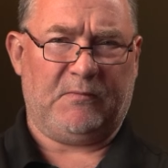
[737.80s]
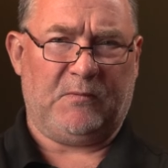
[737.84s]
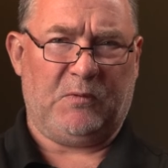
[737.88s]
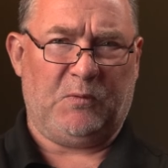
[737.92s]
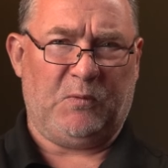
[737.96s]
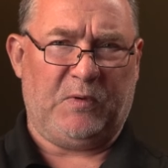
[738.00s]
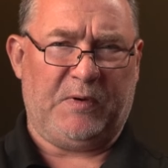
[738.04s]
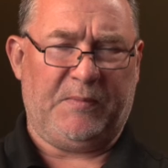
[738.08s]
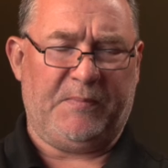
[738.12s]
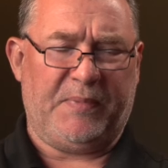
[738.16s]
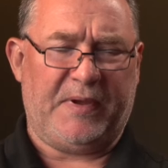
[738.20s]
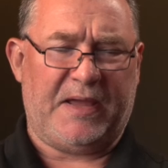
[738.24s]

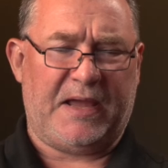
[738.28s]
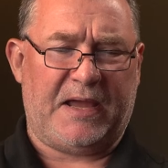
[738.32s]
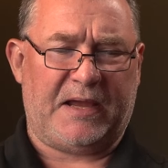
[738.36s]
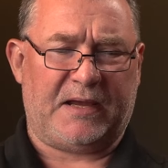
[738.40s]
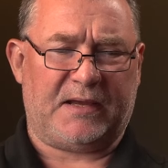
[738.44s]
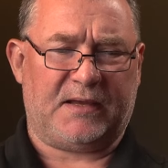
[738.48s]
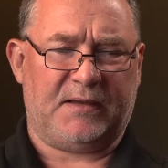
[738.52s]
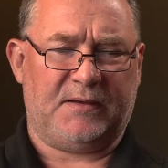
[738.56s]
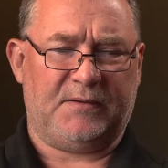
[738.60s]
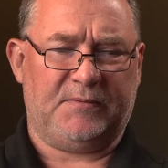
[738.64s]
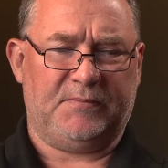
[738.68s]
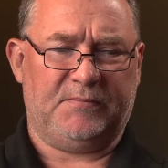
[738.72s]
we're
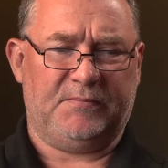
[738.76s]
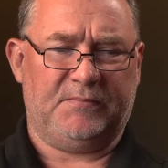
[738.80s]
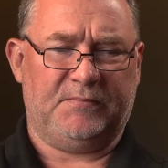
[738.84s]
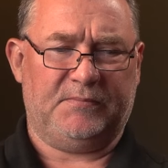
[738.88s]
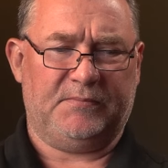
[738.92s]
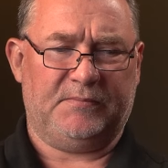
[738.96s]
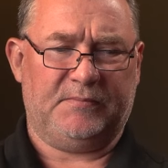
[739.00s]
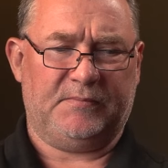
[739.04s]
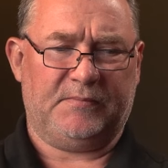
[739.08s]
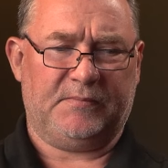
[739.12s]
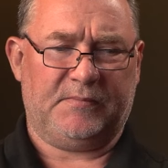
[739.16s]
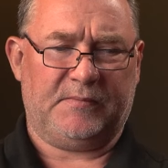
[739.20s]
back.
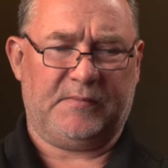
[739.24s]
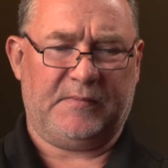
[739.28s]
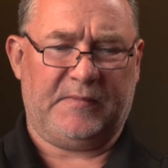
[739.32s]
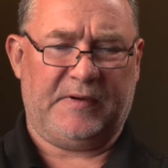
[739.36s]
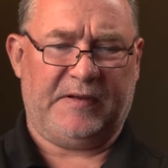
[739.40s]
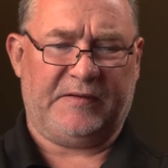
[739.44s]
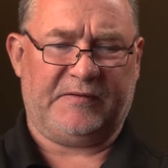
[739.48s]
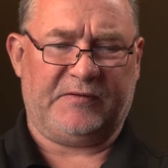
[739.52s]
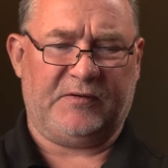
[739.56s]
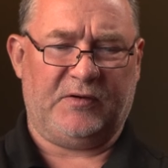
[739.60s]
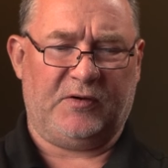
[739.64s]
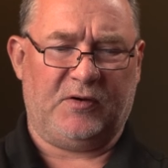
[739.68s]

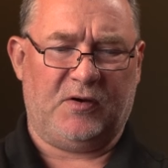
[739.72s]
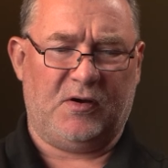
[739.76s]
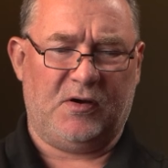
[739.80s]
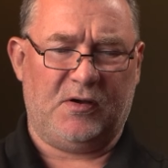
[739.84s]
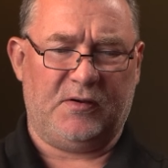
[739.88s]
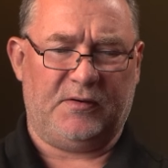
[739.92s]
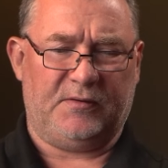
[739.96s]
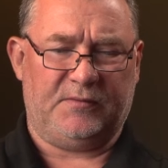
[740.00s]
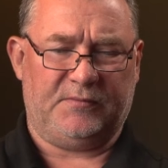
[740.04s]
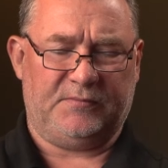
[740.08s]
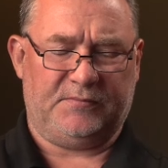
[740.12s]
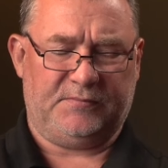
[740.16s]
Let's
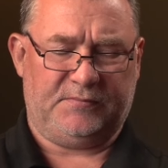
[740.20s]
log